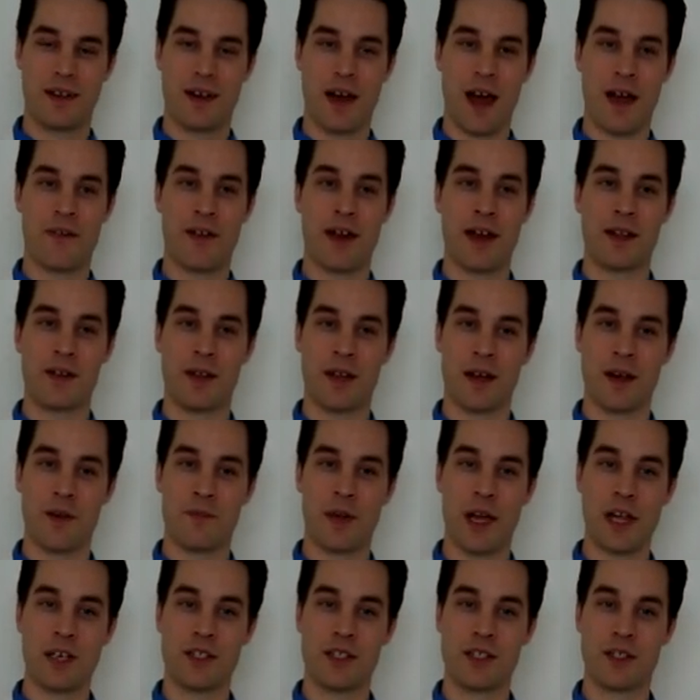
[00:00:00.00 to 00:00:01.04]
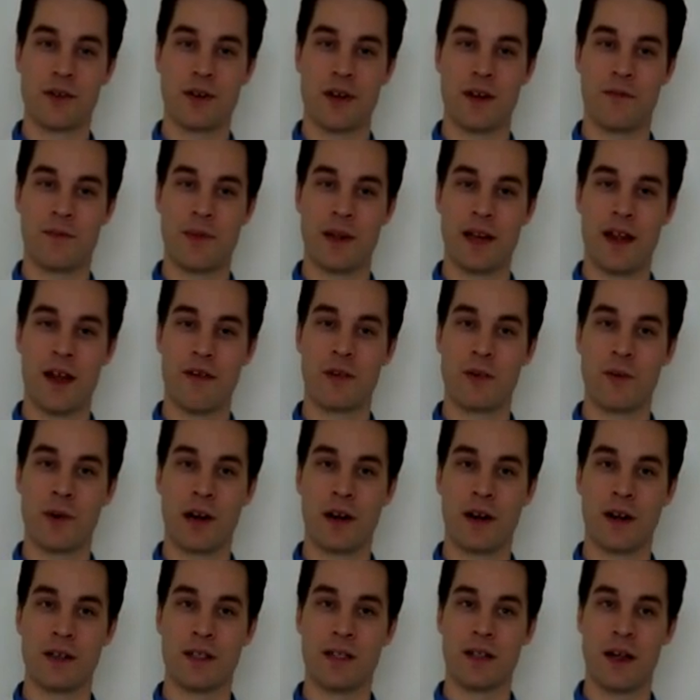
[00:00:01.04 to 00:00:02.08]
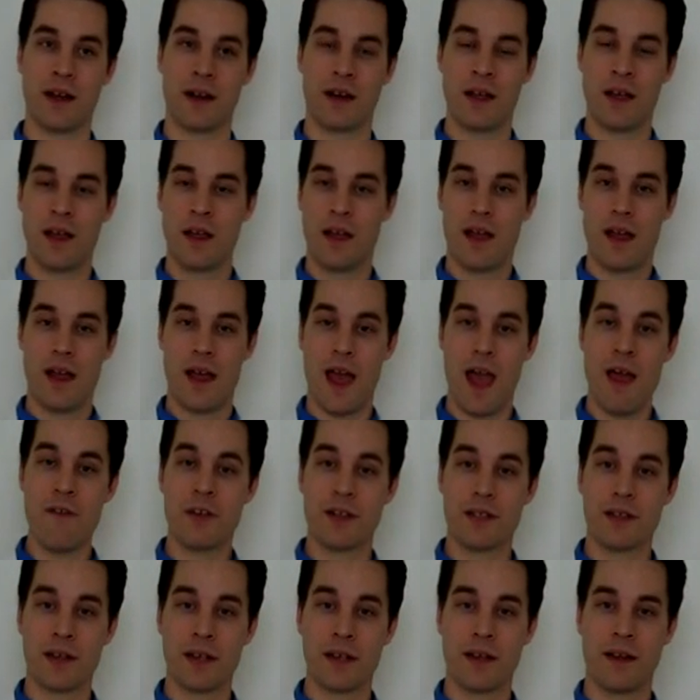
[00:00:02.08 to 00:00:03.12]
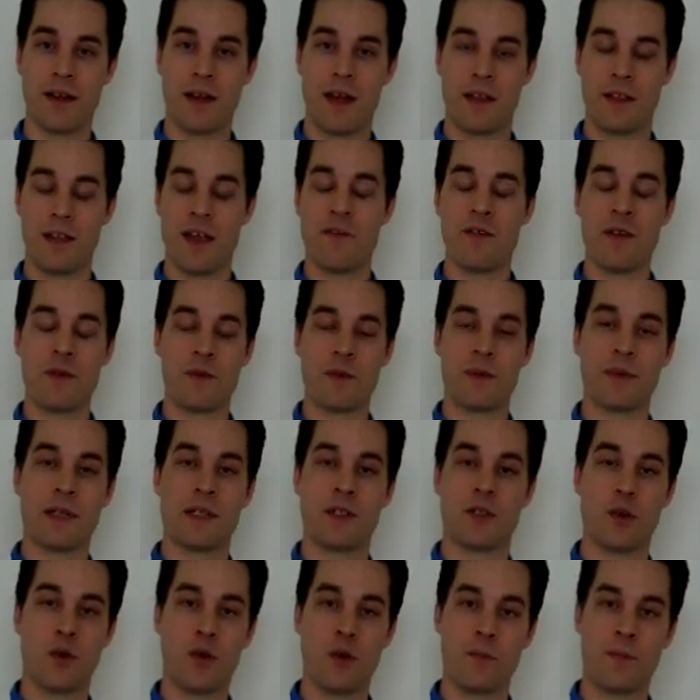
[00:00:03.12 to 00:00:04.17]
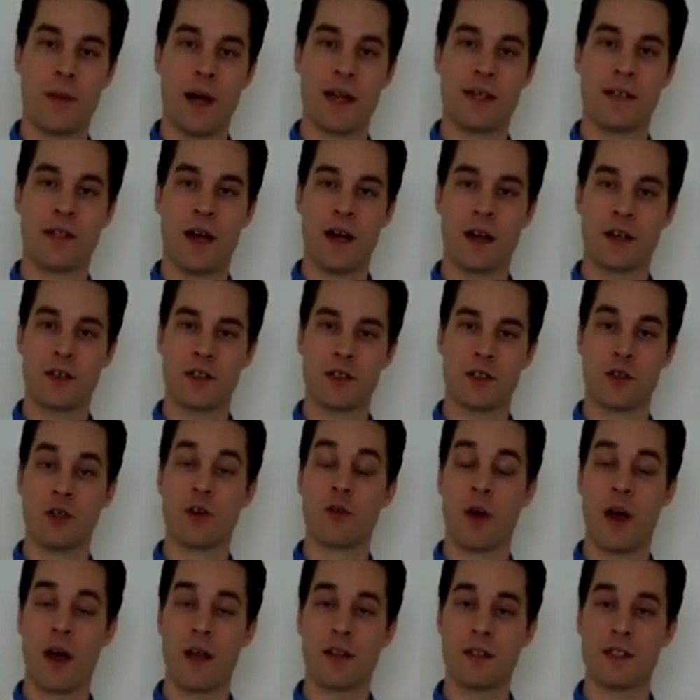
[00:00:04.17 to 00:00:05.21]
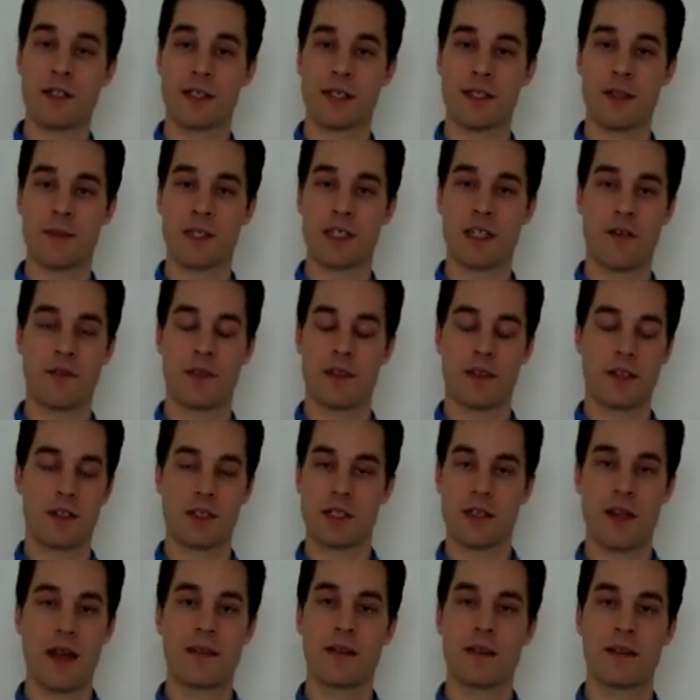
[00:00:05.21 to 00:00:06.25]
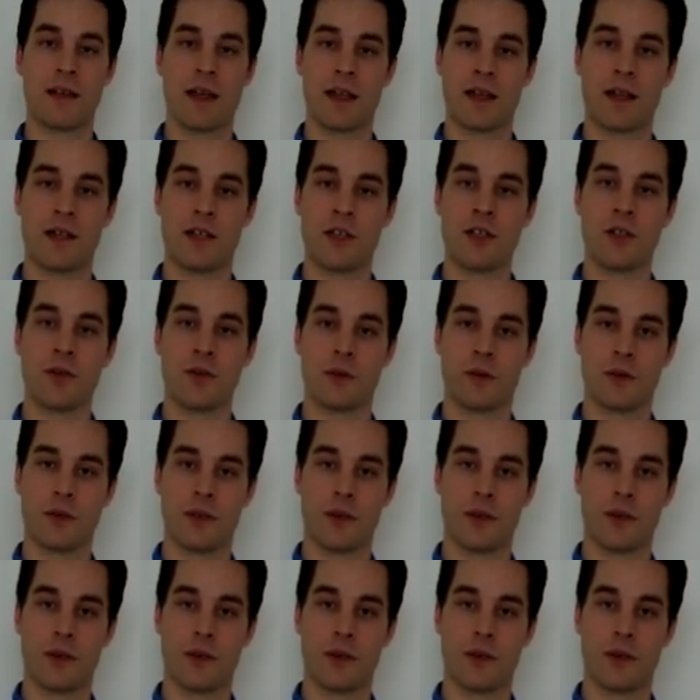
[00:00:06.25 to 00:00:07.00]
I've had patients who have been everywhere and done everything. They've even been told by doctors or neurologists themselves that there's nothing they can do.